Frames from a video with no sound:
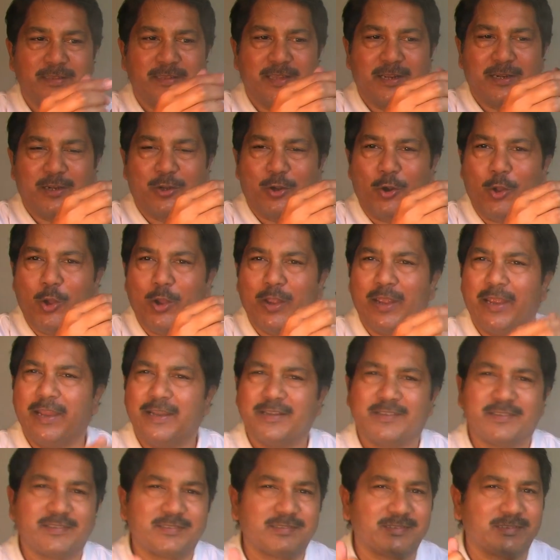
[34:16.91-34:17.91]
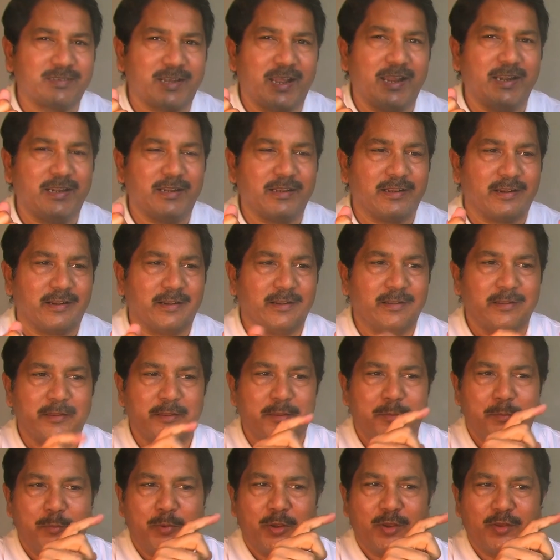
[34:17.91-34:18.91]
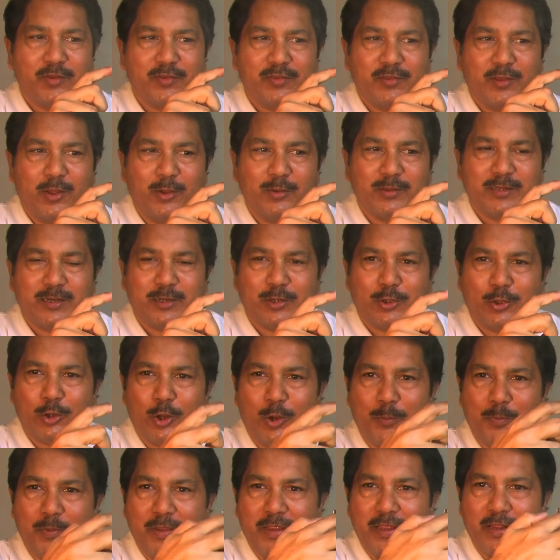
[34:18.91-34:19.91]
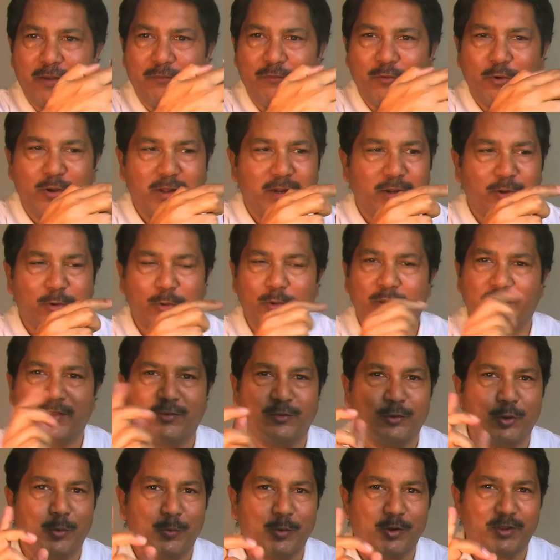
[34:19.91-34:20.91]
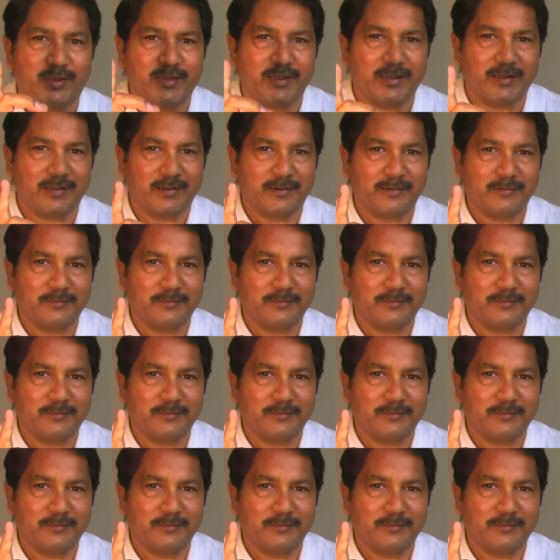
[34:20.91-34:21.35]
the draw gets tighter because now the top airflow control is no more there.